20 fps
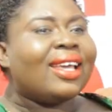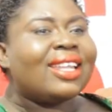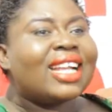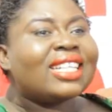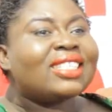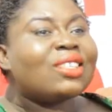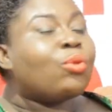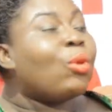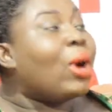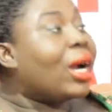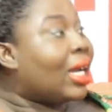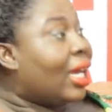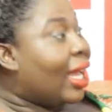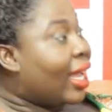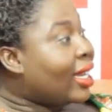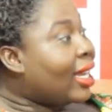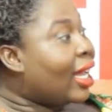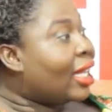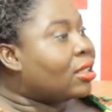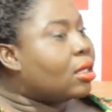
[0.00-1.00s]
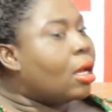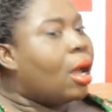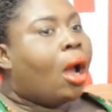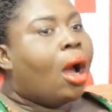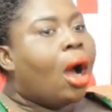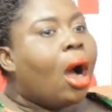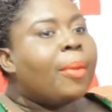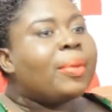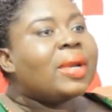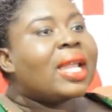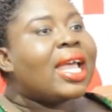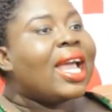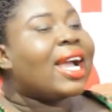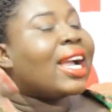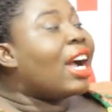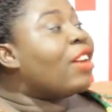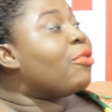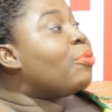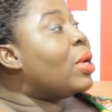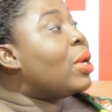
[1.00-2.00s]
It doesn't work like that. I'm the
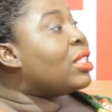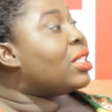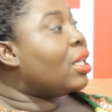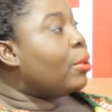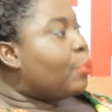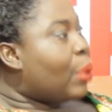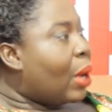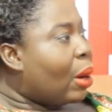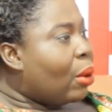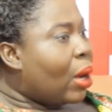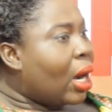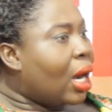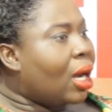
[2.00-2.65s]
government in power.